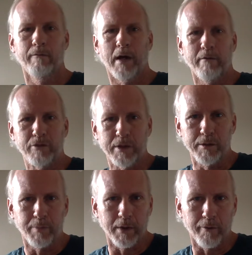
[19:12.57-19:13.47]

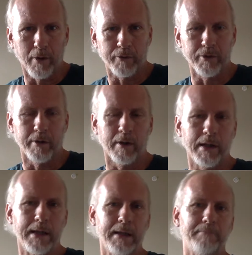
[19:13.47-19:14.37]
5Gs putting thoughts in our
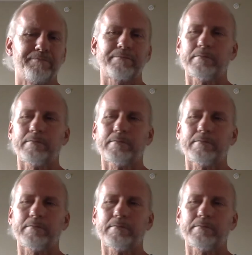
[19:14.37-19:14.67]
head.